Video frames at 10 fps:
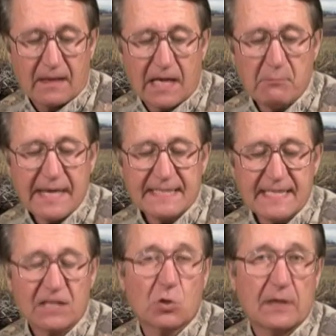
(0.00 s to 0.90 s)
I might
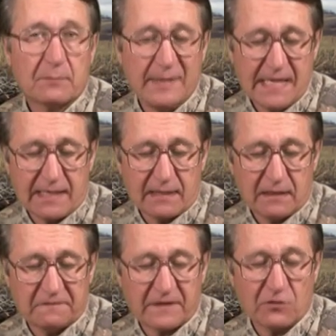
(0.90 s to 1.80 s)
take a quick peek
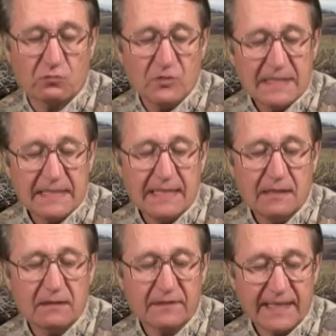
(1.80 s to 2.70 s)
if I
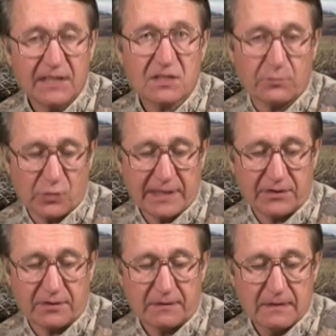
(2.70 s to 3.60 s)
really think it's a
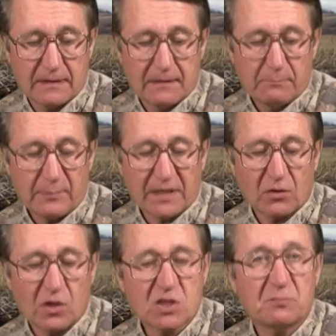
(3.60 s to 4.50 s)
predator, but
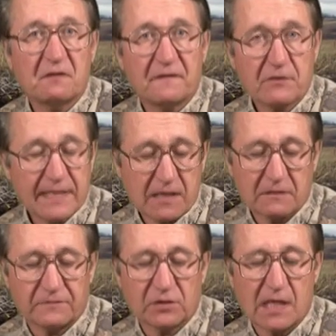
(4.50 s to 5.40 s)
I'll also be very
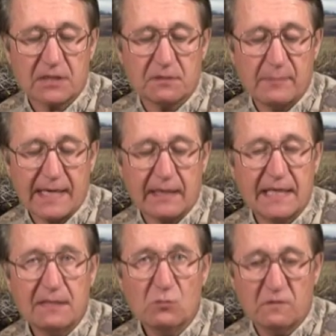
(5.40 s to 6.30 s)
careful not to make
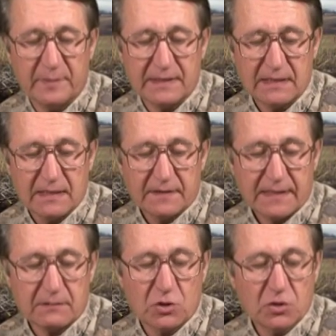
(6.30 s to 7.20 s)
any movement
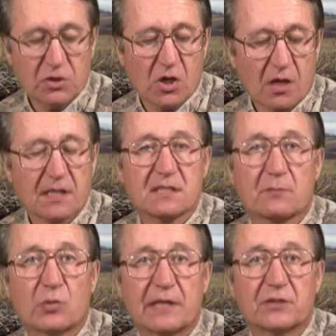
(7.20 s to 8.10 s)
that could cause the
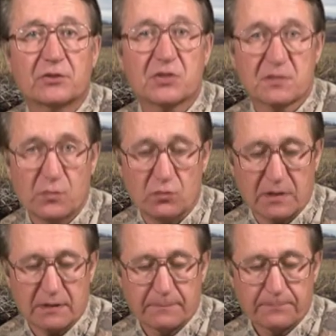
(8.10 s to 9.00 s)
predator to spook.